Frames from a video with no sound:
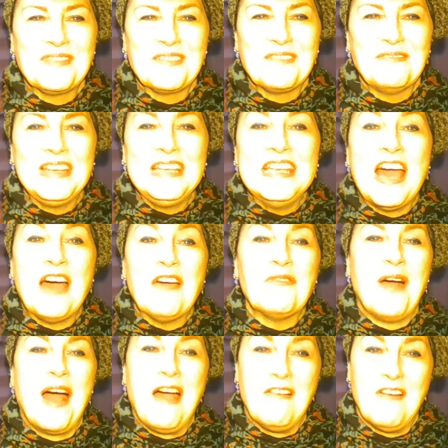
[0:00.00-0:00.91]
We
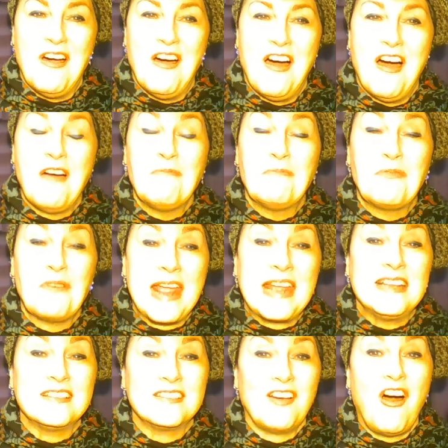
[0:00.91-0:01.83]
know our
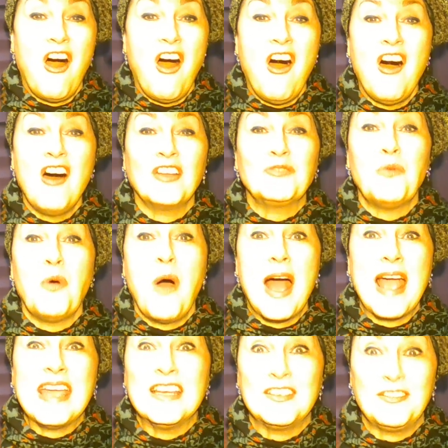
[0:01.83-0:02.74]
brains are
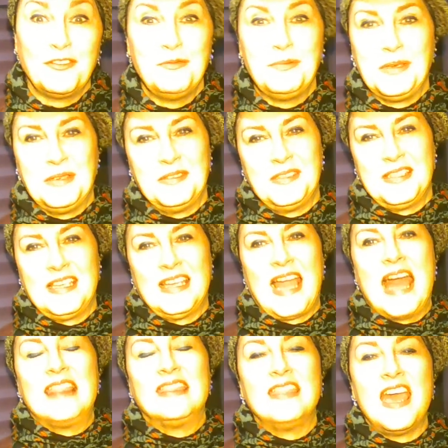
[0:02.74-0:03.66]
hardwired for music,
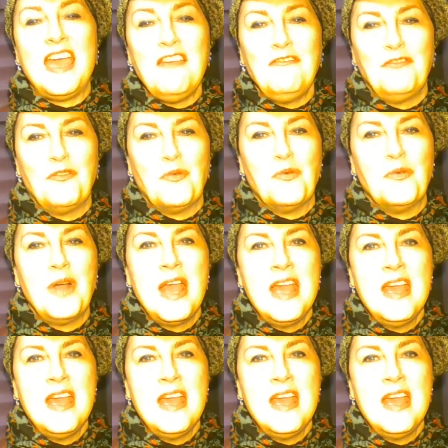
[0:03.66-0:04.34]
and therefore